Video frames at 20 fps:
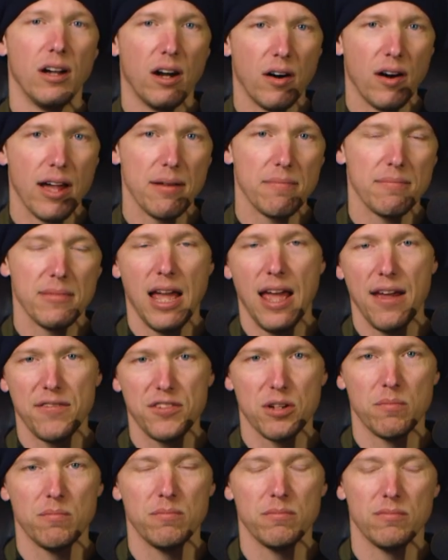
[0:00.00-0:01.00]
All right. I have
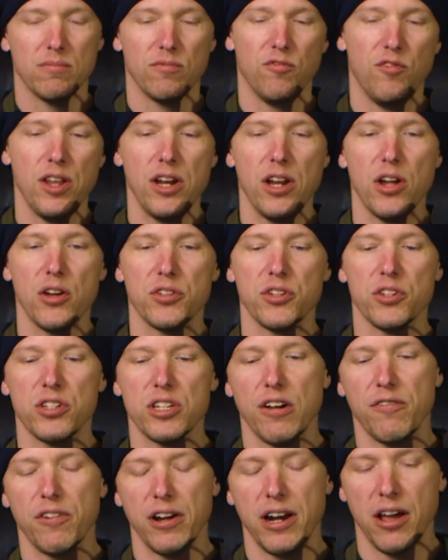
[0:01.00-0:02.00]
some videos and
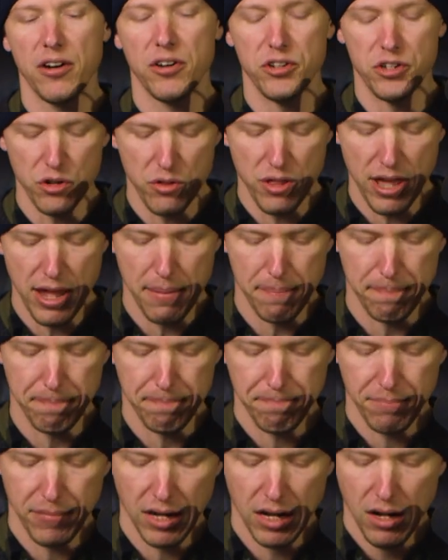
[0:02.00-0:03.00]
stuff on how to do that.
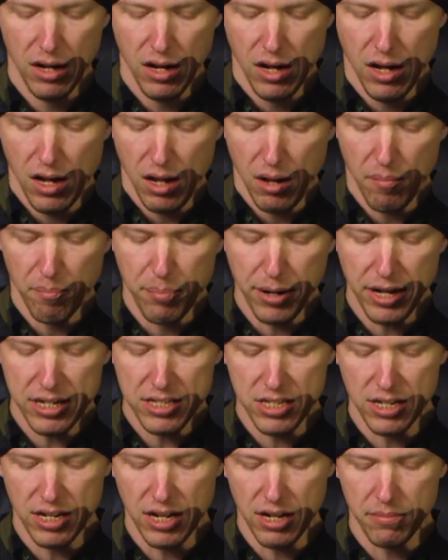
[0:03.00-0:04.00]

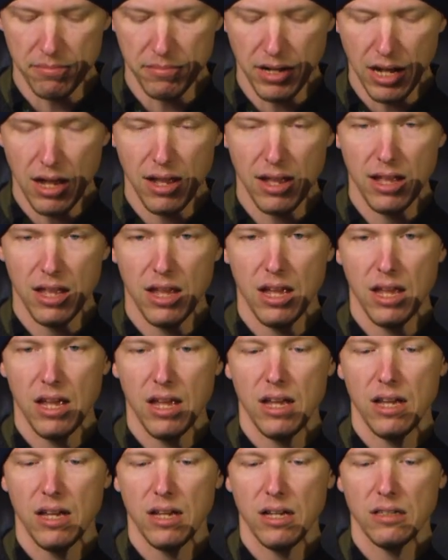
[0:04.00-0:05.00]
But
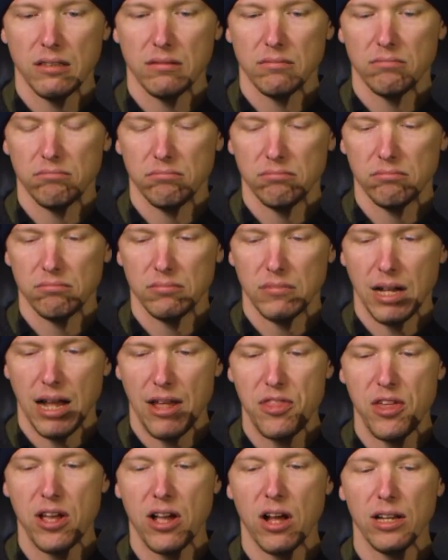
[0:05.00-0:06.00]

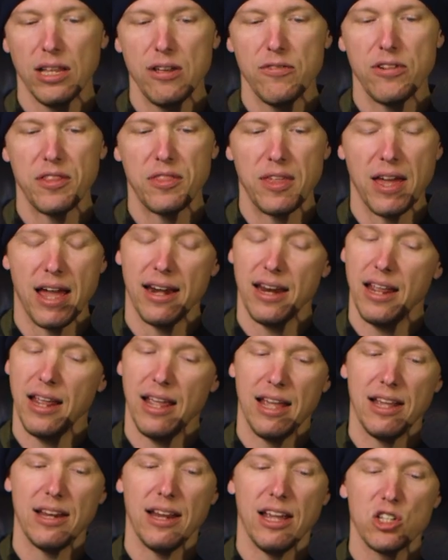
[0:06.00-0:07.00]
I think I'll leave it at that.
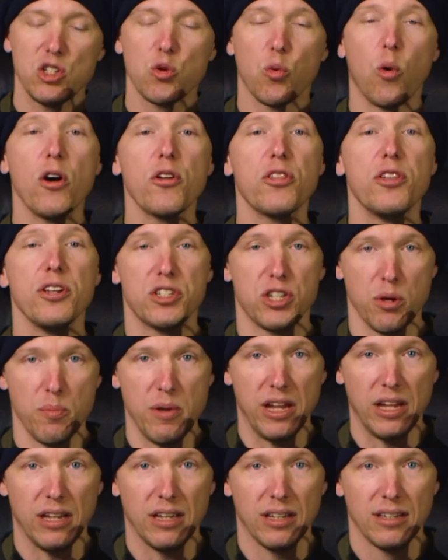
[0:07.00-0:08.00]
It's worth it to
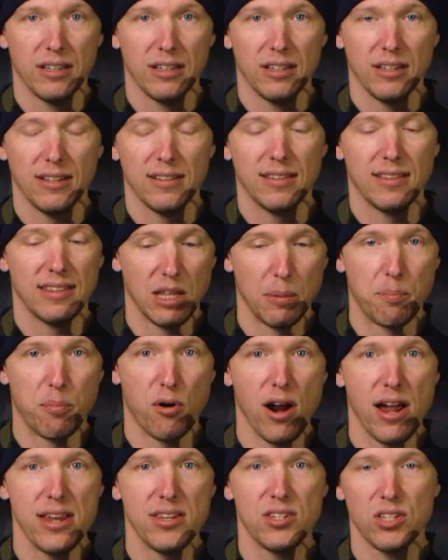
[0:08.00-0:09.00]
me. The
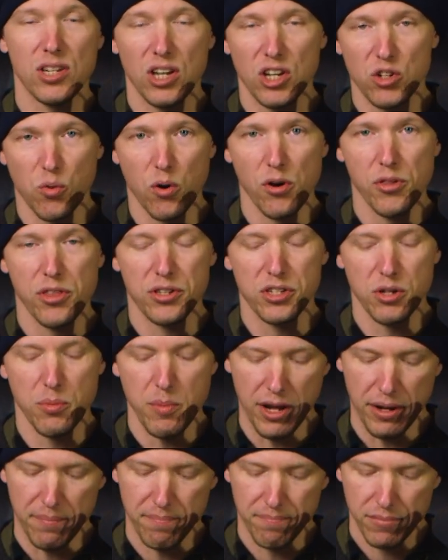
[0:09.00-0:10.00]
price is worth it to
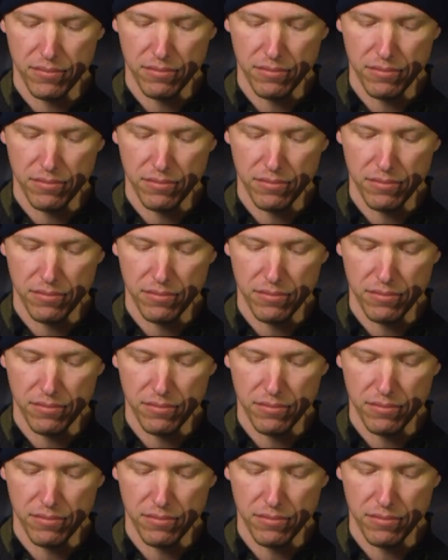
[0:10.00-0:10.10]
me.